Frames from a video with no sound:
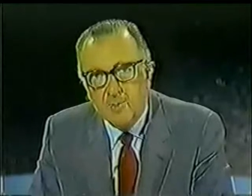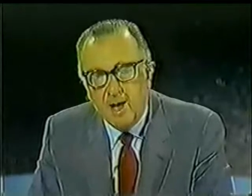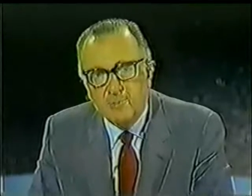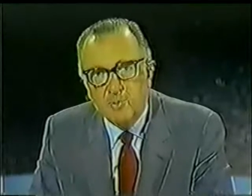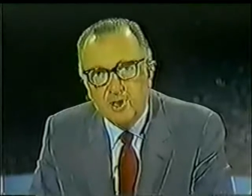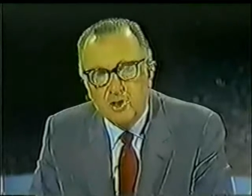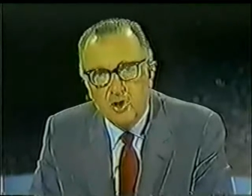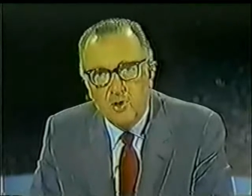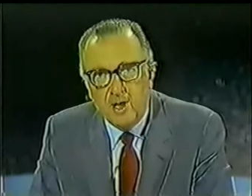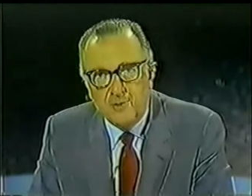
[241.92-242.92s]
Perhaps we could
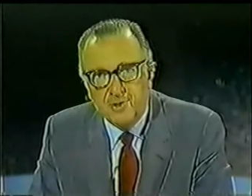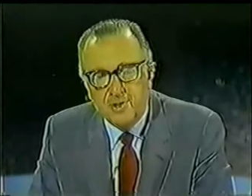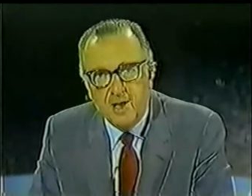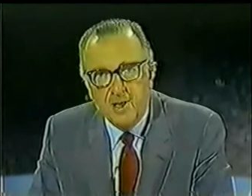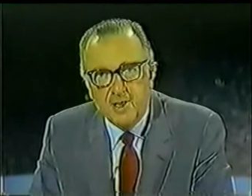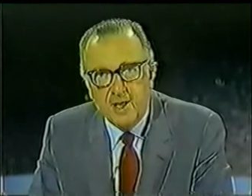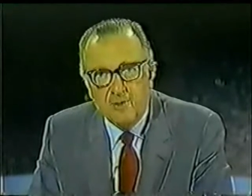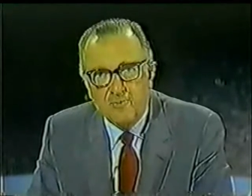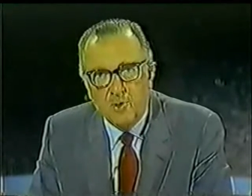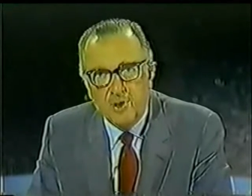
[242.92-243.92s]
go out to Downey,
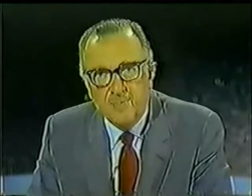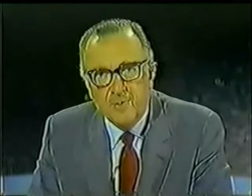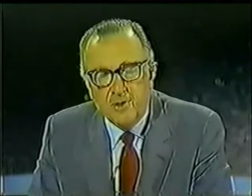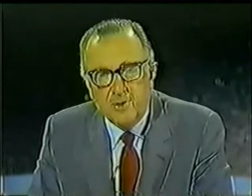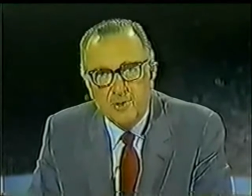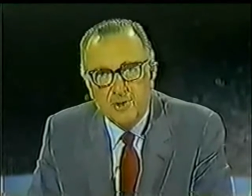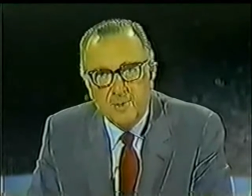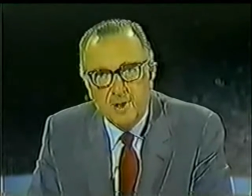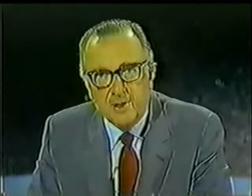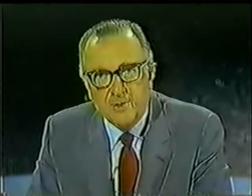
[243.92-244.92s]
California, to North
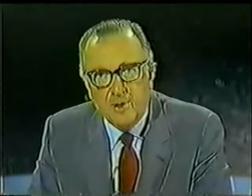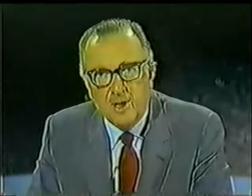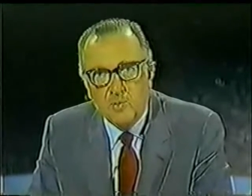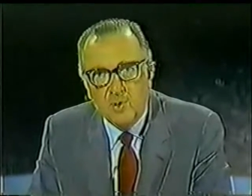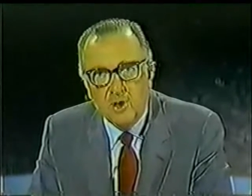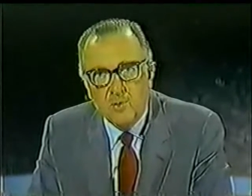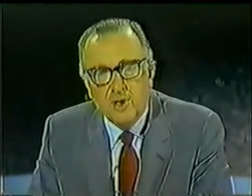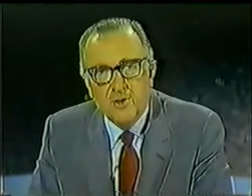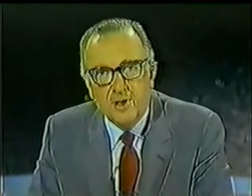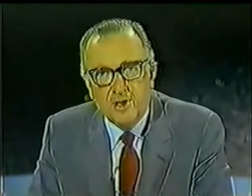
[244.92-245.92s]
American Rockwell,
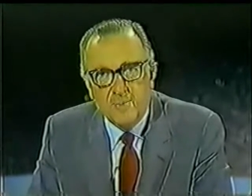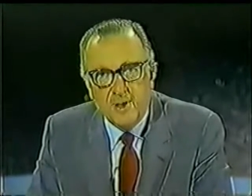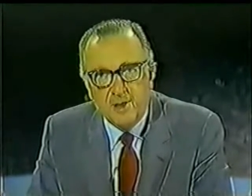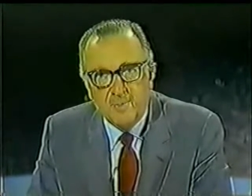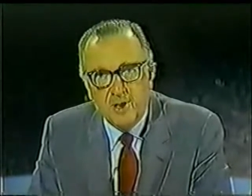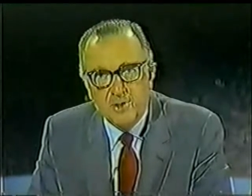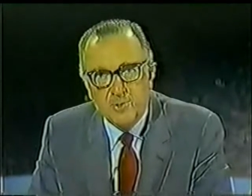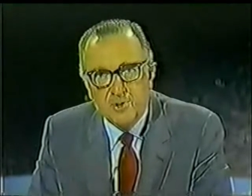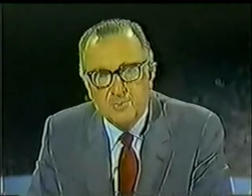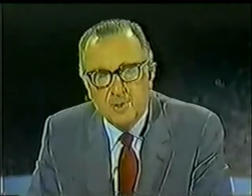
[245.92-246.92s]
where the command
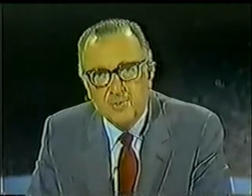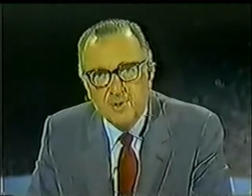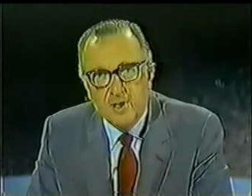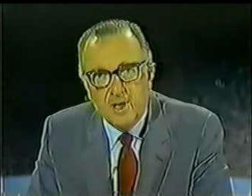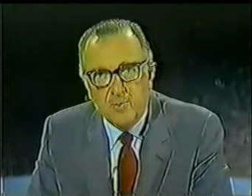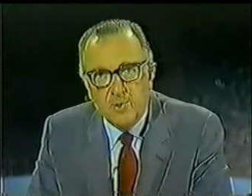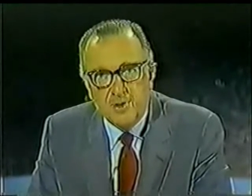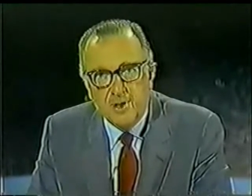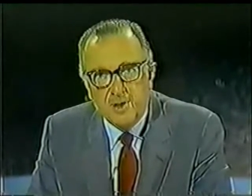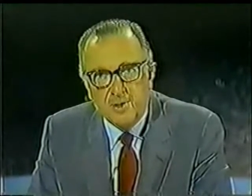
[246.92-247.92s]
module is built, and
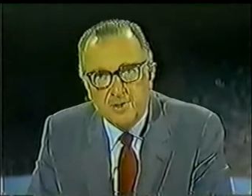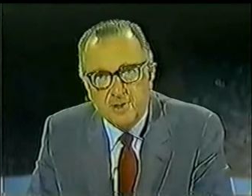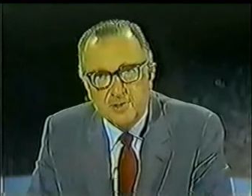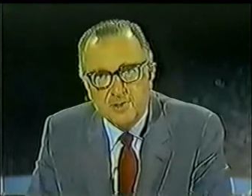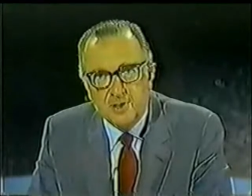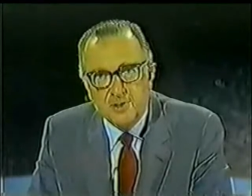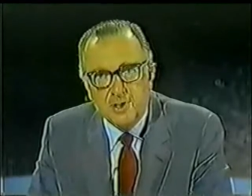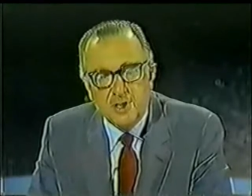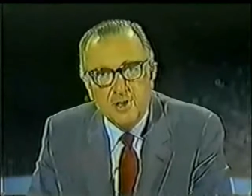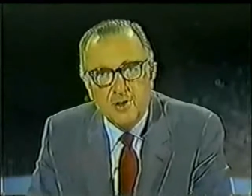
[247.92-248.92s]
where their test
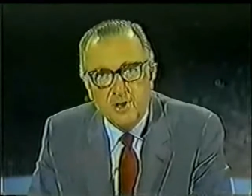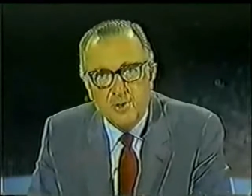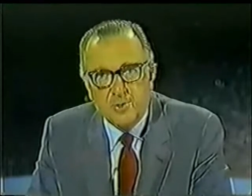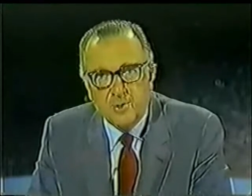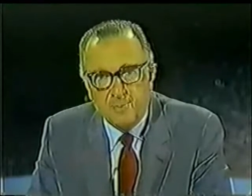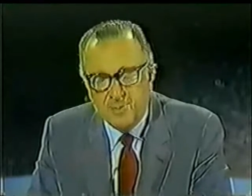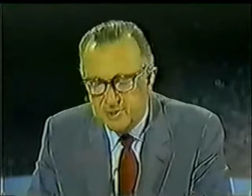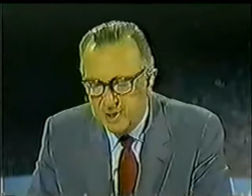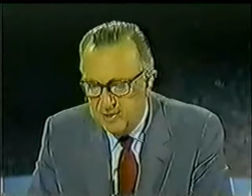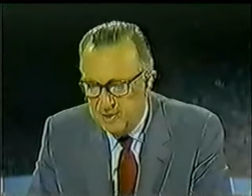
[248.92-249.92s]
engineer, Leo Krupp, is
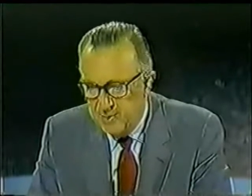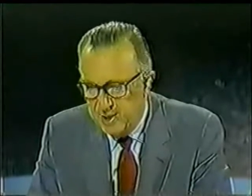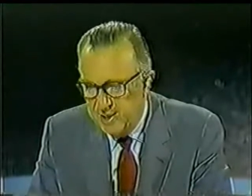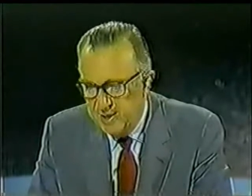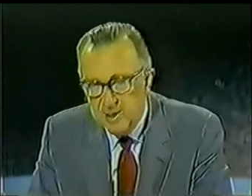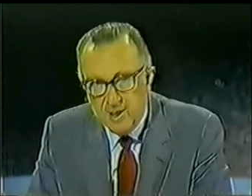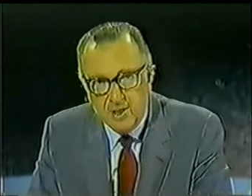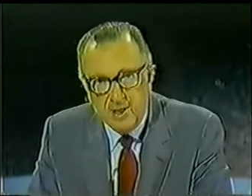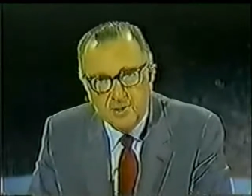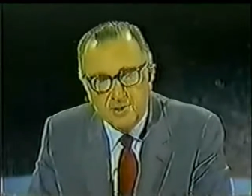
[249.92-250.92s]
standing by,
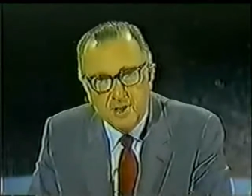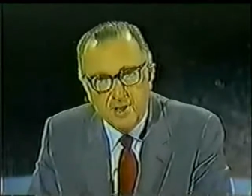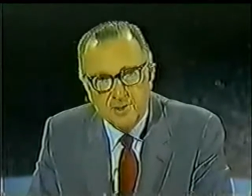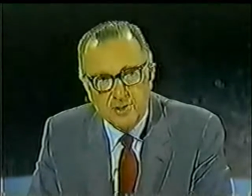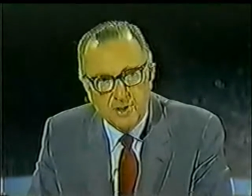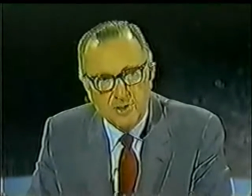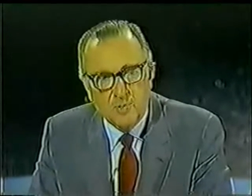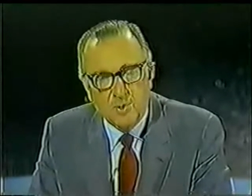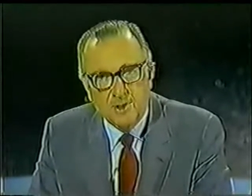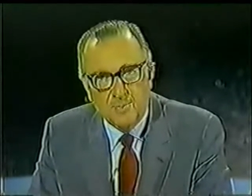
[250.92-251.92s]
and he can tell us just
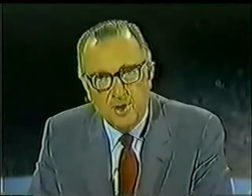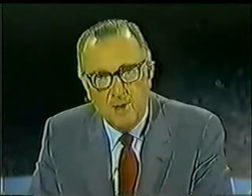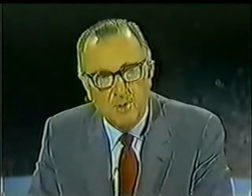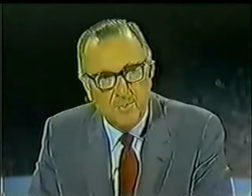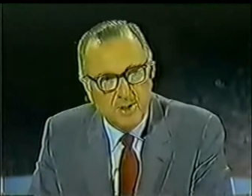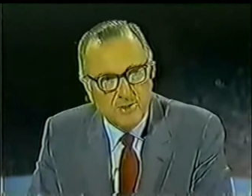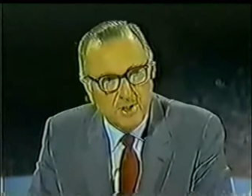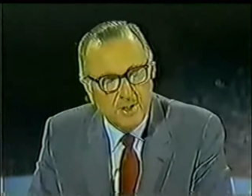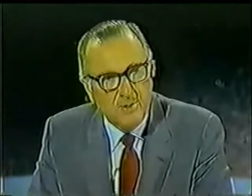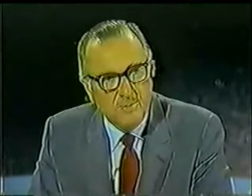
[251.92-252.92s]
what the problem is.
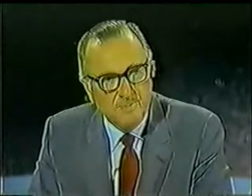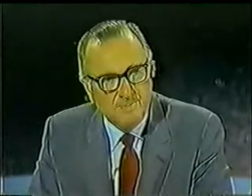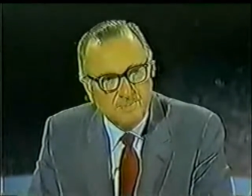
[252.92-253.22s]
Leo?